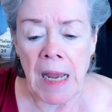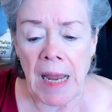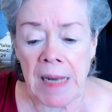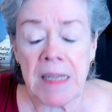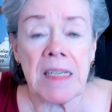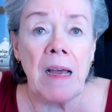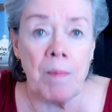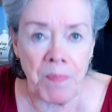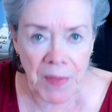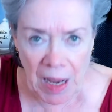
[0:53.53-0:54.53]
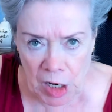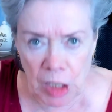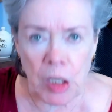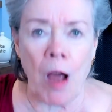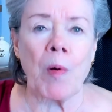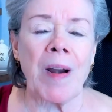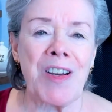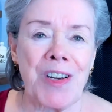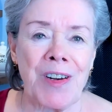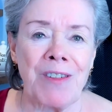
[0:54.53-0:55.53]
and some a
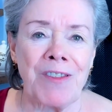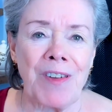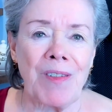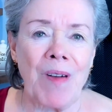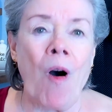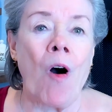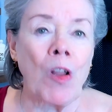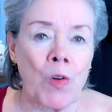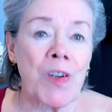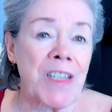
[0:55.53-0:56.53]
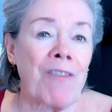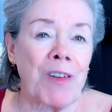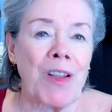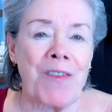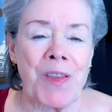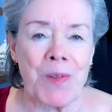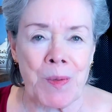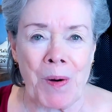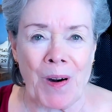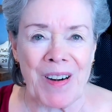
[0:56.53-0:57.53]
conglomeration of all or several of those
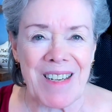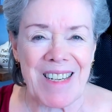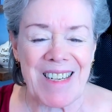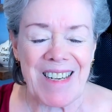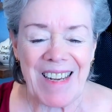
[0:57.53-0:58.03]
parts.